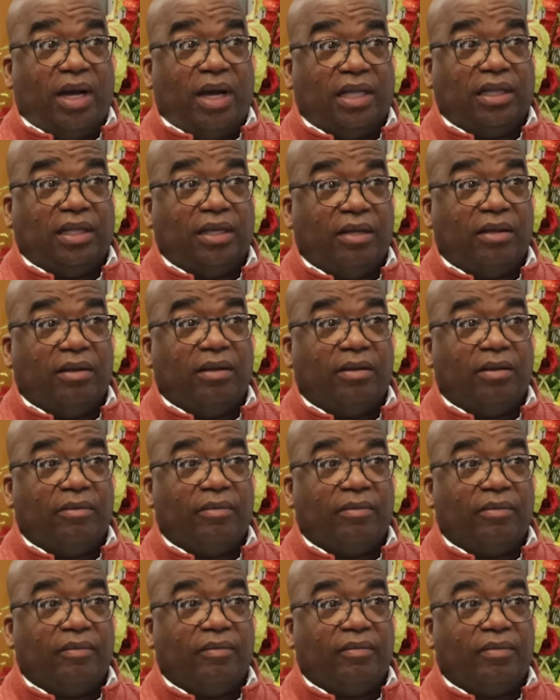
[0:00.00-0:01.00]
month
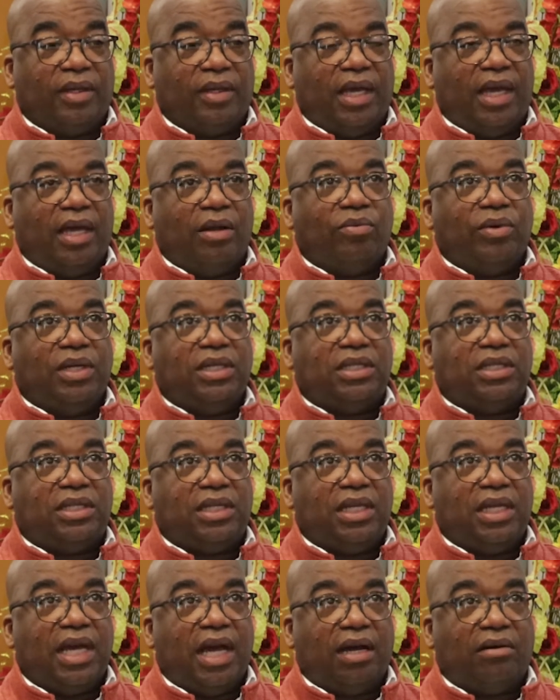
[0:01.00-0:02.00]
and we
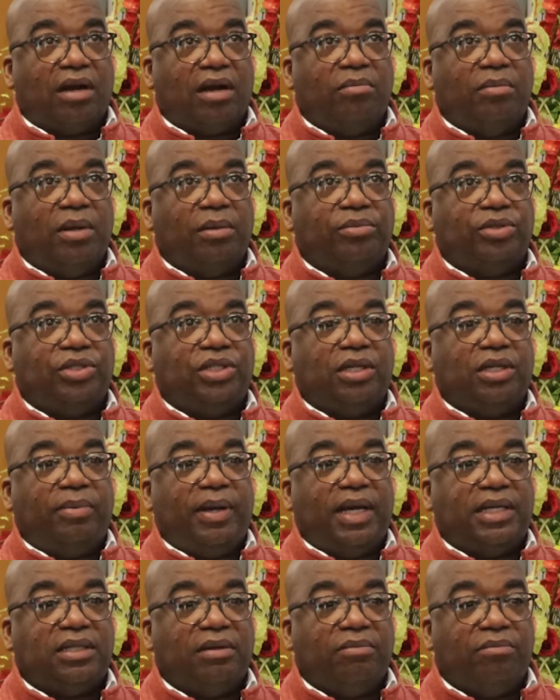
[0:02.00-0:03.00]
see how our membership
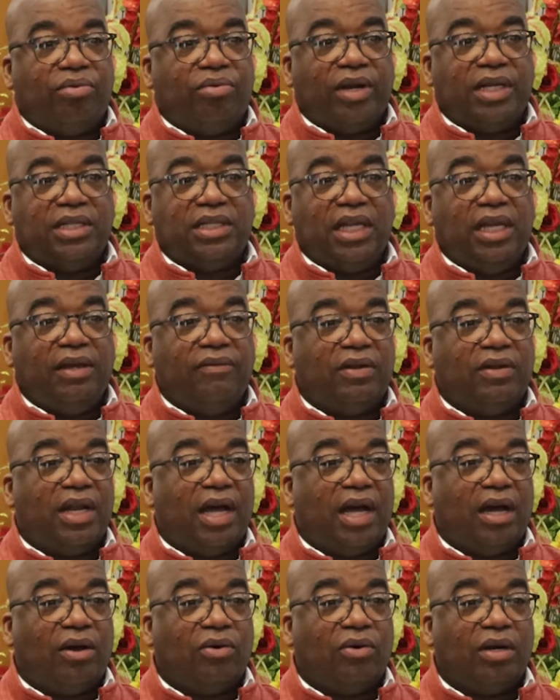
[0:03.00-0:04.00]
has embraced even
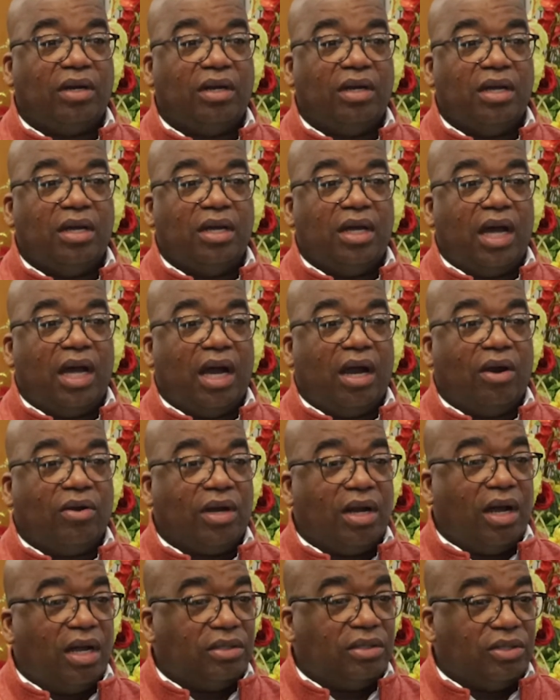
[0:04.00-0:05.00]
our our
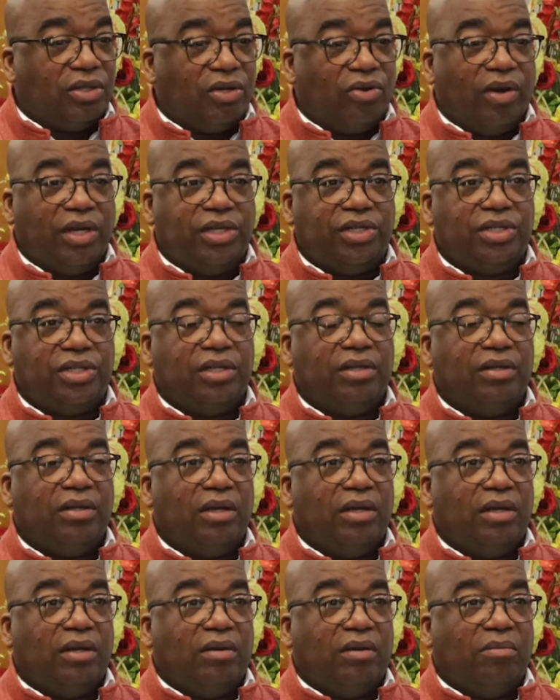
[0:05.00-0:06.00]
consecration
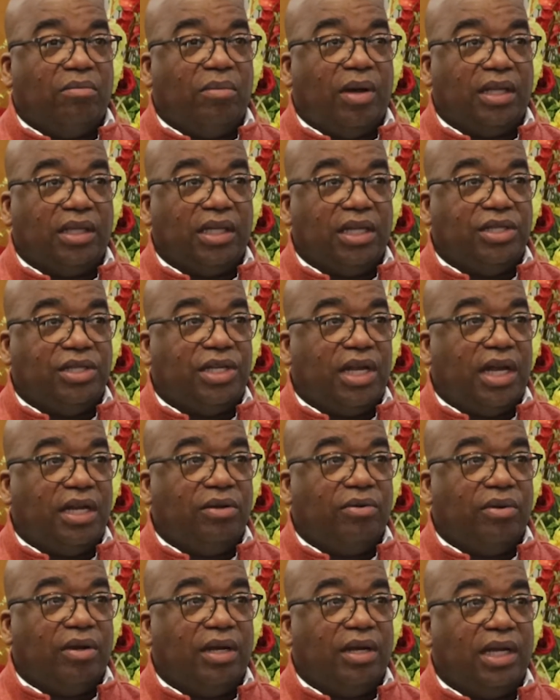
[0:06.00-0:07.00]
month in
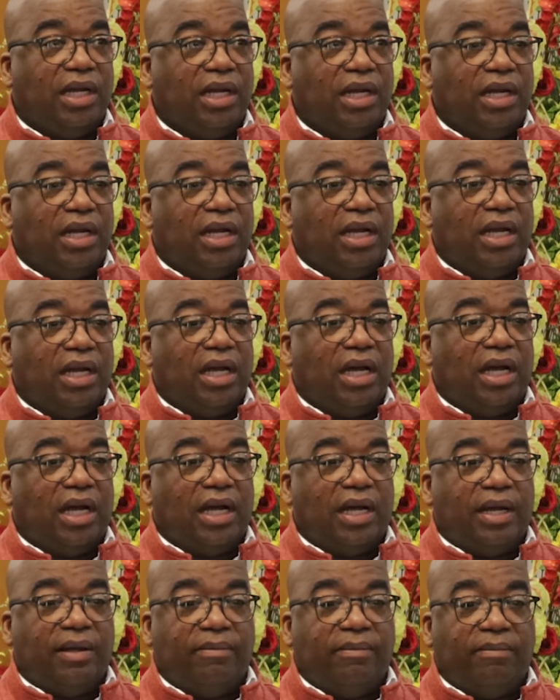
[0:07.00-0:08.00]
January.
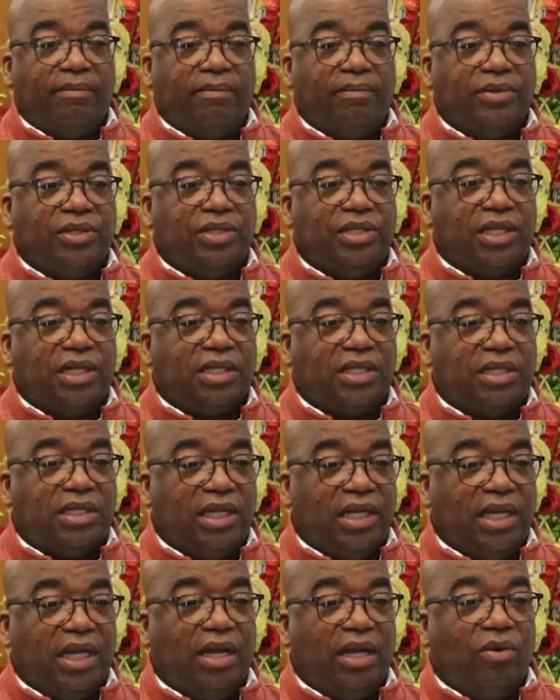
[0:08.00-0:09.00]
Wow. Um, just
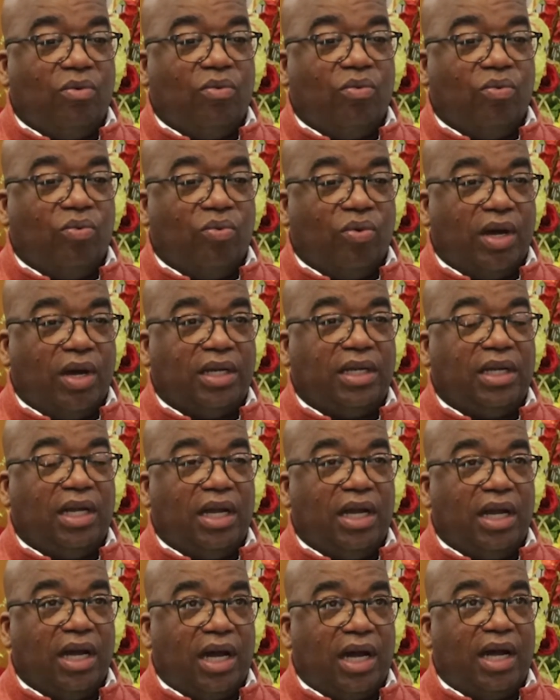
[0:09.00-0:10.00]
seeing what
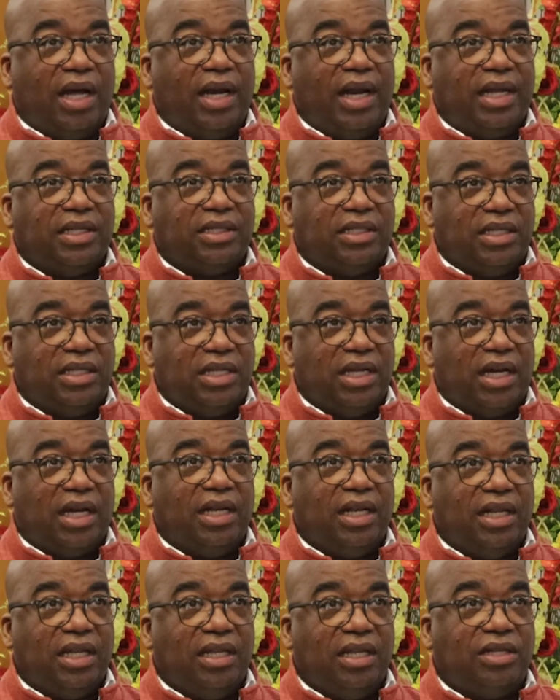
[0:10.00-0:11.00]
God has
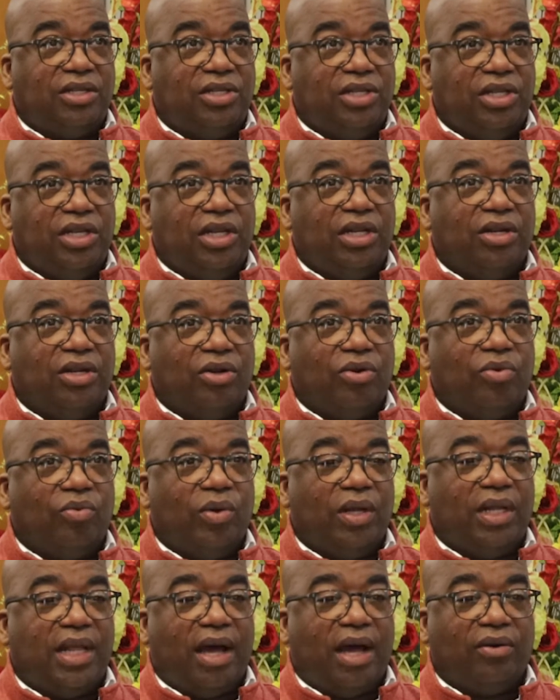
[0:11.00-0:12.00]
done this year
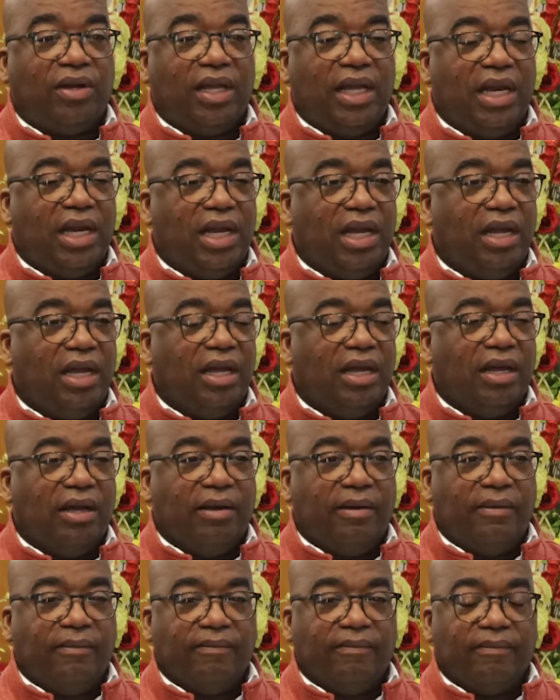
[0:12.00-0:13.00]
without any,
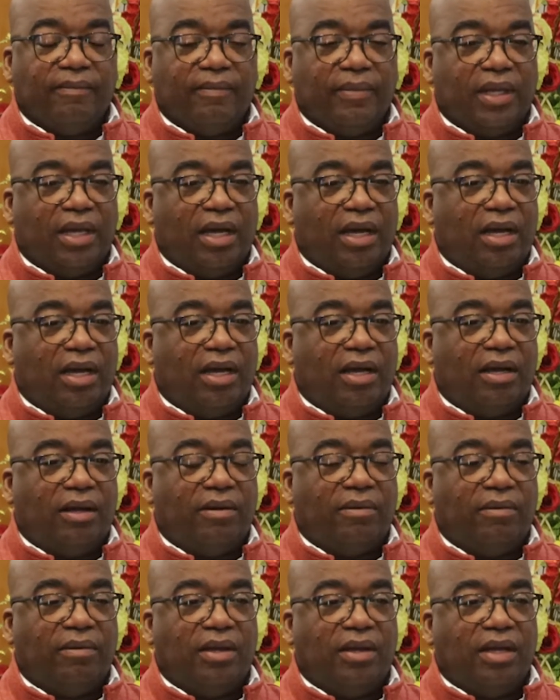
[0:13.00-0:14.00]

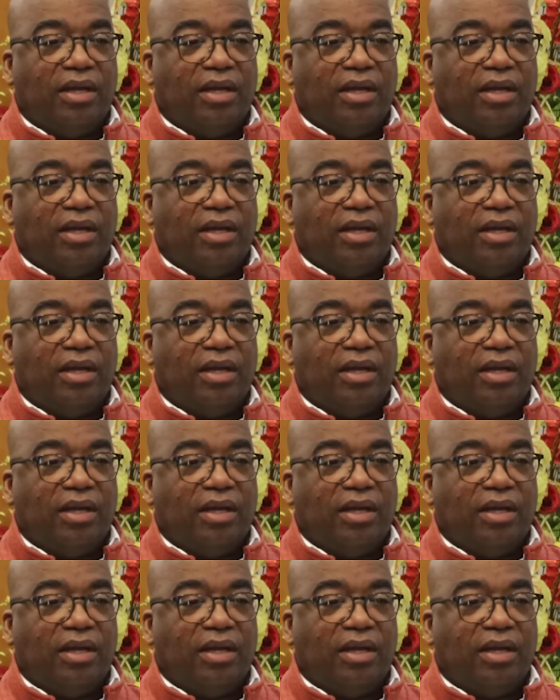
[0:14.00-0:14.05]
uh,